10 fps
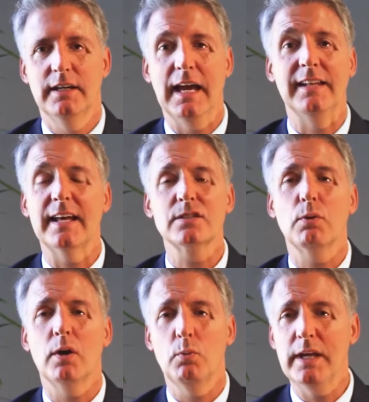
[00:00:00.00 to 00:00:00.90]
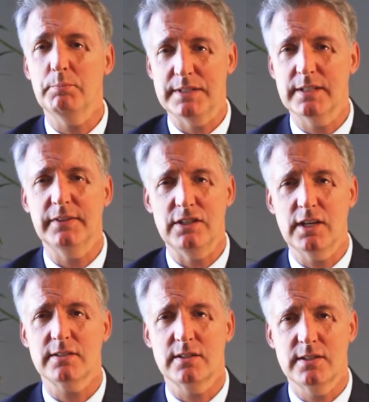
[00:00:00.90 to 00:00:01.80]
and that's why we at Pacific
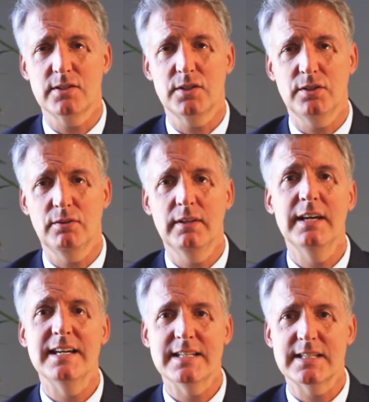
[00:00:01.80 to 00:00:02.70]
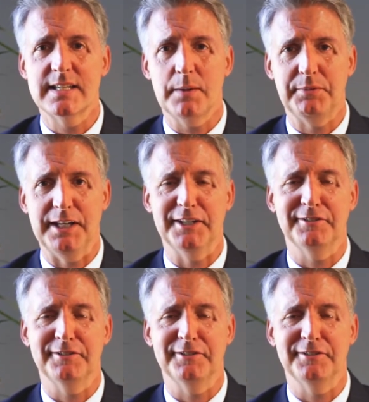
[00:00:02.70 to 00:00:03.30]
Justice Institute stepped in.